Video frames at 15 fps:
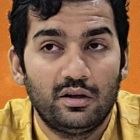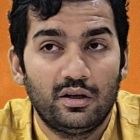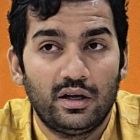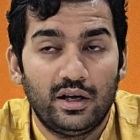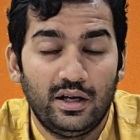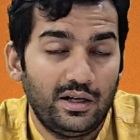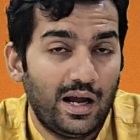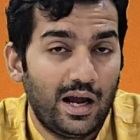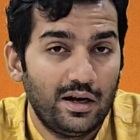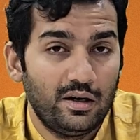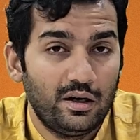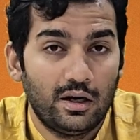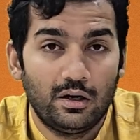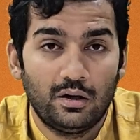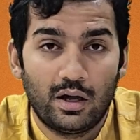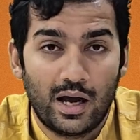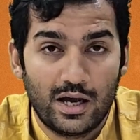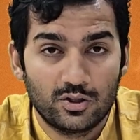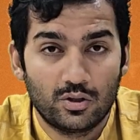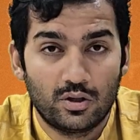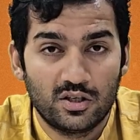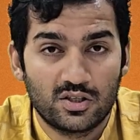in-hand and
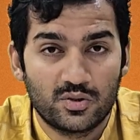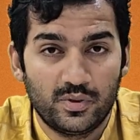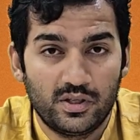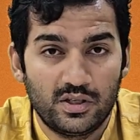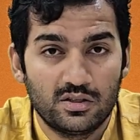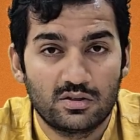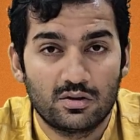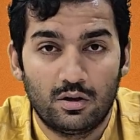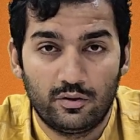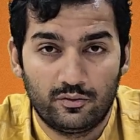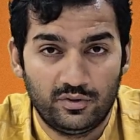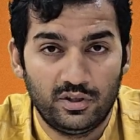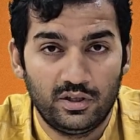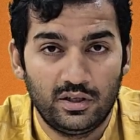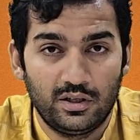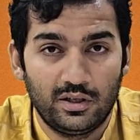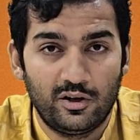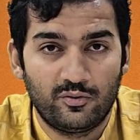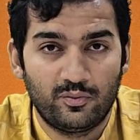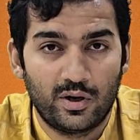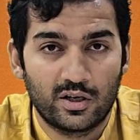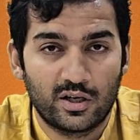hands-on experience of the real
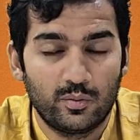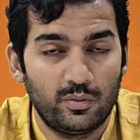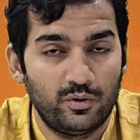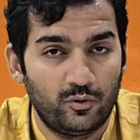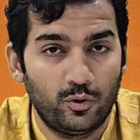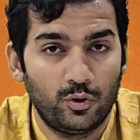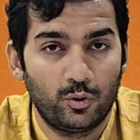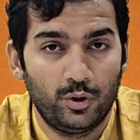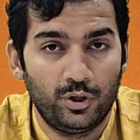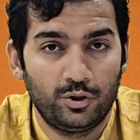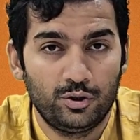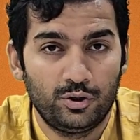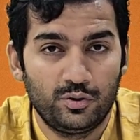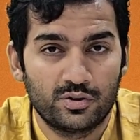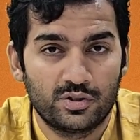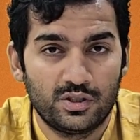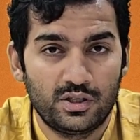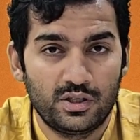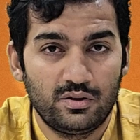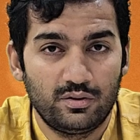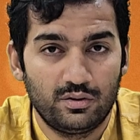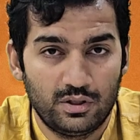life market before going to university
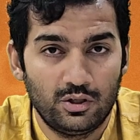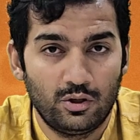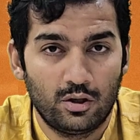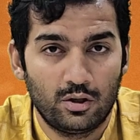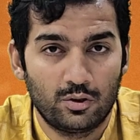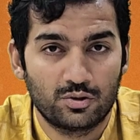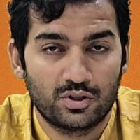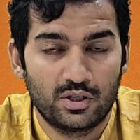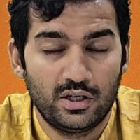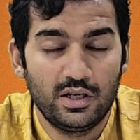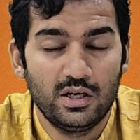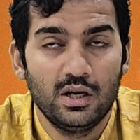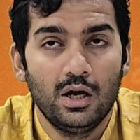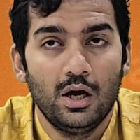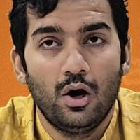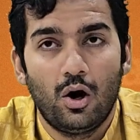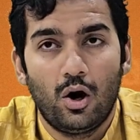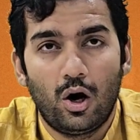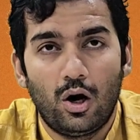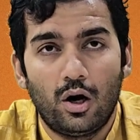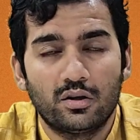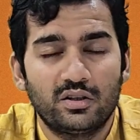in order to study,
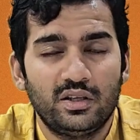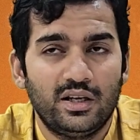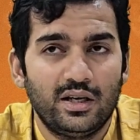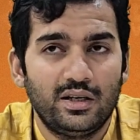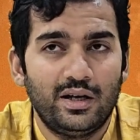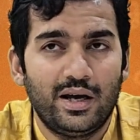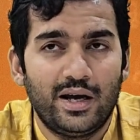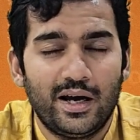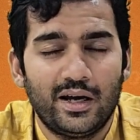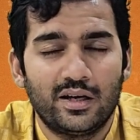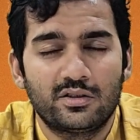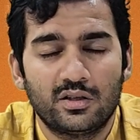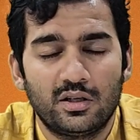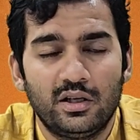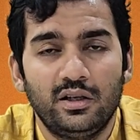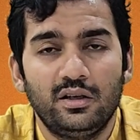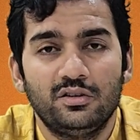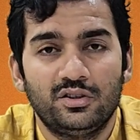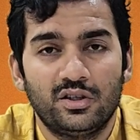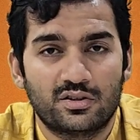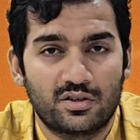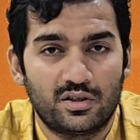or they can actually
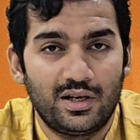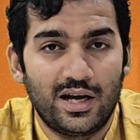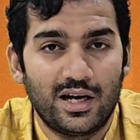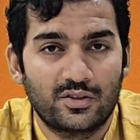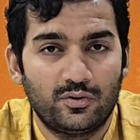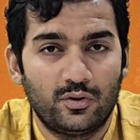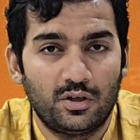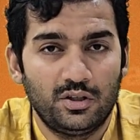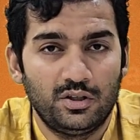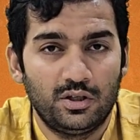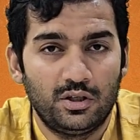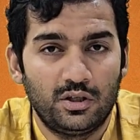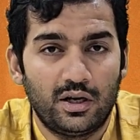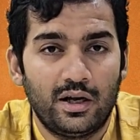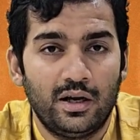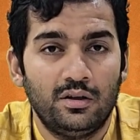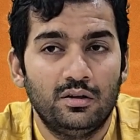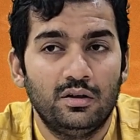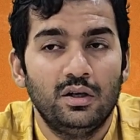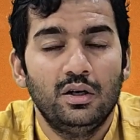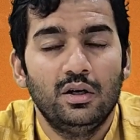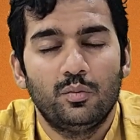just relax for a year
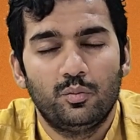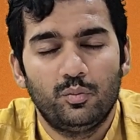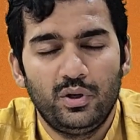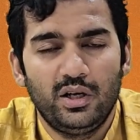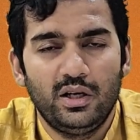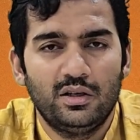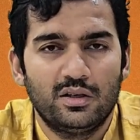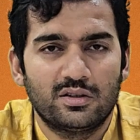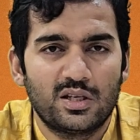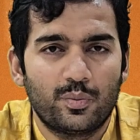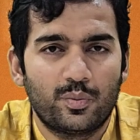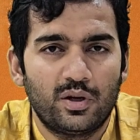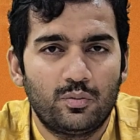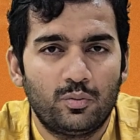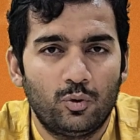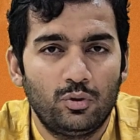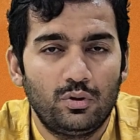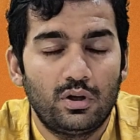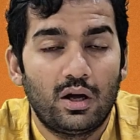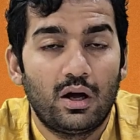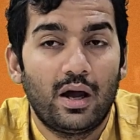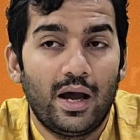and be in a separate mood,
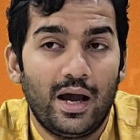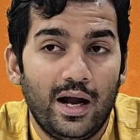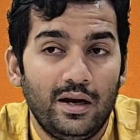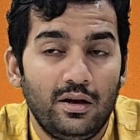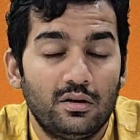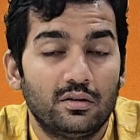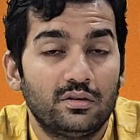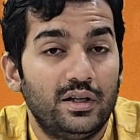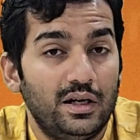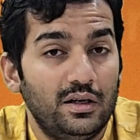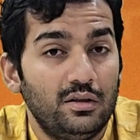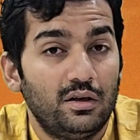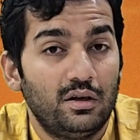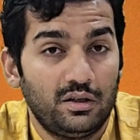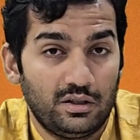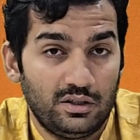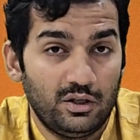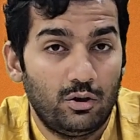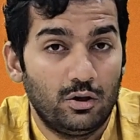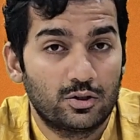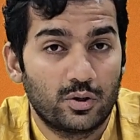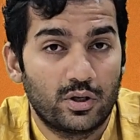and then they
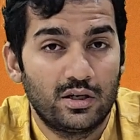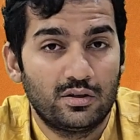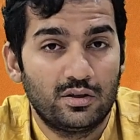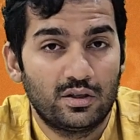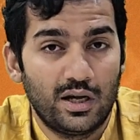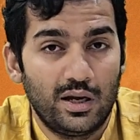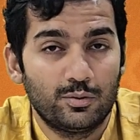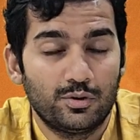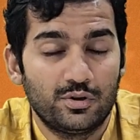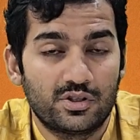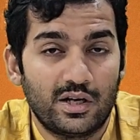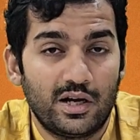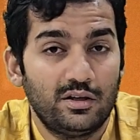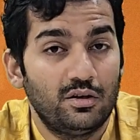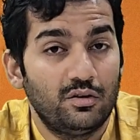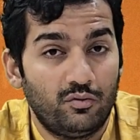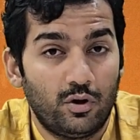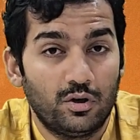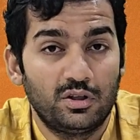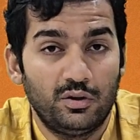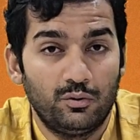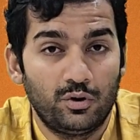also get the time to decide
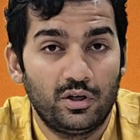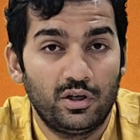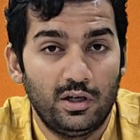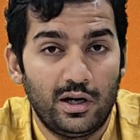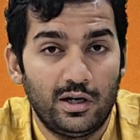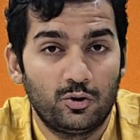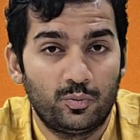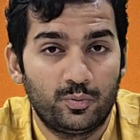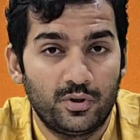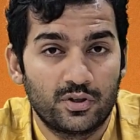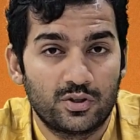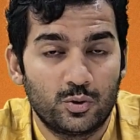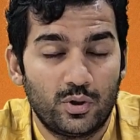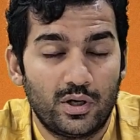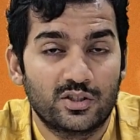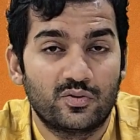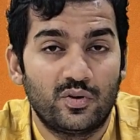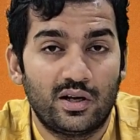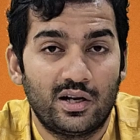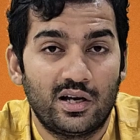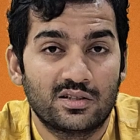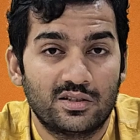what they would really like to pursue as
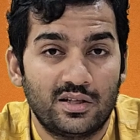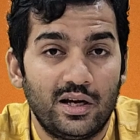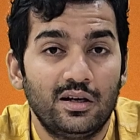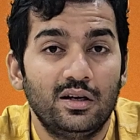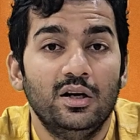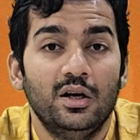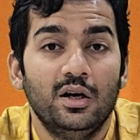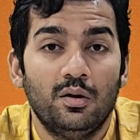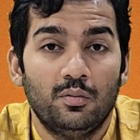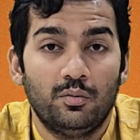far as their